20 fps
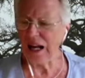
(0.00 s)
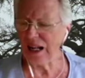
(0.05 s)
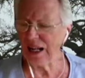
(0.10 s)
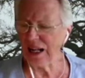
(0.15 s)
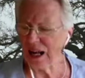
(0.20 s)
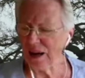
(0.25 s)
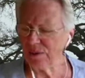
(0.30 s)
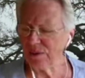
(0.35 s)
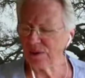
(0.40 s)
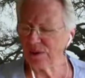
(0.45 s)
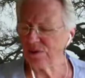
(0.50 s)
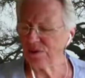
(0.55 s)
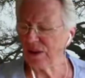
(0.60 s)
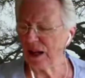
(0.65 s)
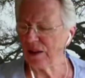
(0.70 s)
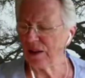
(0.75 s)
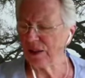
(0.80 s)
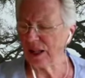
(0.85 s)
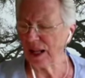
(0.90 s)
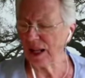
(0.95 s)
haven't
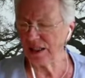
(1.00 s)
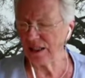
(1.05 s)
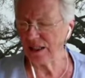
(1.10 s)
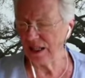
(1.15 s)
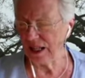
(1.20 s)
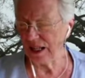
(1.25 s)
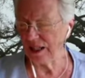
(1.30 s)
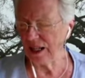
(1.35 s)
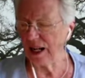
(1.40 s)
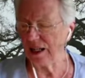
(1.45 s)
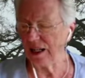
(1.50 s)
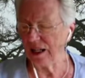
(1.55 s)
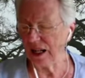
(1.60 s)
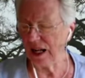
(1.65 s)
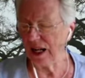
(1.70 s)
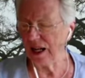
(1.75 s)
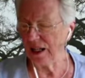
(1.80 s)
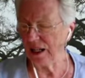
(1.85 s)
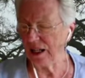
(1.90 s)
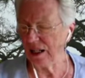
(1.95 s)
found that yet.
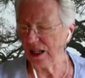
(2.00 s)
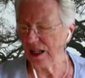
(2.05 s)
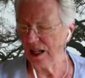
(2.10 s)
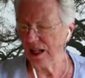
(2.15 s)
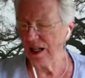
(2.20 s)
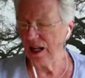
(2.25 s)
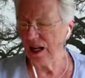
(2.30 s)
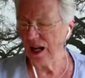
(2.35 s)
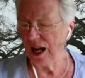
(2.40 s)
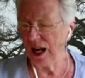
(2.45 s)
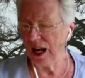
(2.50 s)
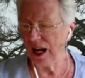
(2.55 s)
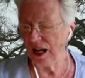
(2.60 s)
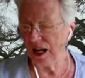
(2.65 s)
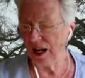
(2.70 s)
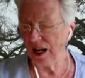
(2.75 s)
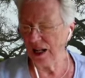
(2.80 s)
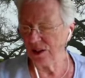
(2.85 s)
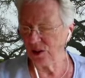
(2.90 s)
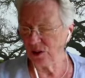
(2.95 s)

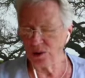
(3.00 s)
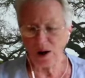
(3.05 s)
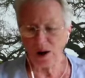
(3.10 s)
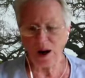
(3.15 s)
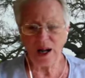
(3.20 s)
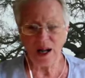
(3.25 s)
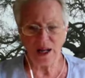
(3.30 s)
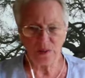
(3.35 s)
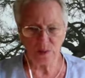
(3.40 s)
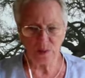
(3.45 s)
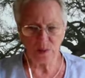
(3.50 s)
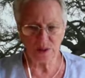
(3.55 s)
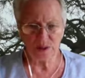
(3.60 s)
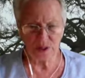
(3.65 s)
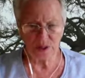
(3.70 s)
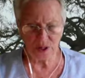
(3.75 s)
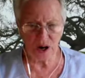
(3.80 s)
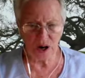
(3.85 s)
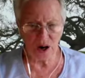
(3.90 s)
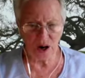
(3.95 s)
I tried with a
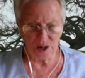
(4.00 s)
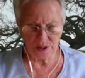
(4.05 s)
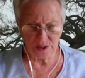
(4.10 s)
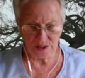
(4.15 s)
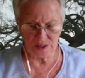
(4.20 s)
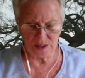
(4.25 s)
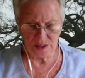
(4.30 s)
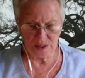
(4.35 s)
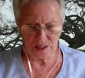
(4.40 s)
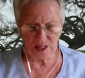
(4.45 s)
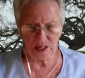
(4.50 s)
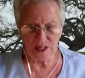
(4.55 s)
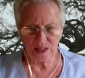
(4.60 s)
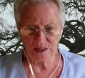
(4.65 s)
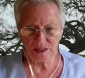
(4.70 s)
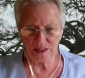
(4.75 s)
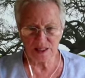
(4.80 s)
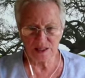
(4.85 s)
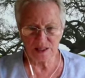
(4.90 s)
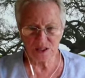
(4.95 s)
garden
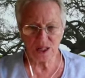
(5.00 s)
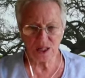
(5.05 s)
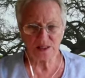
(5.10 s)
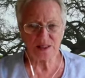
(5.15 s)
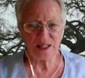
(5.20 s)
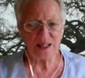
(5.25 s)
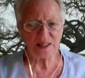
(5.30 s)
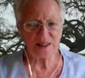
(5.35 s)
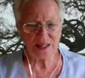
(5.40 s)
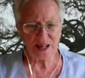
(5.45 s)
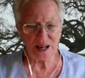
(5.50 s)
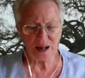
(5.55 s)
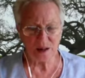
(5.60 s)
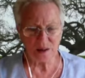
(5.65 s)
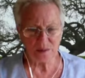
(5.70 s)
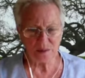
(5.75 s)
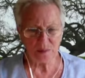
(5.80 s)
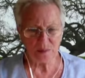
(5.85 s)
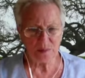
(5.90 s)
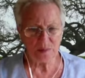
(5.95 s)
and they shut that
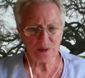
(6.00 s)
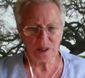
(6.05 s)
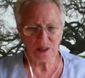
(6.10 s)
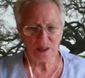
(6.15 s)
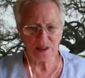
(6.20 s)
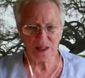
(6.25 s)
down and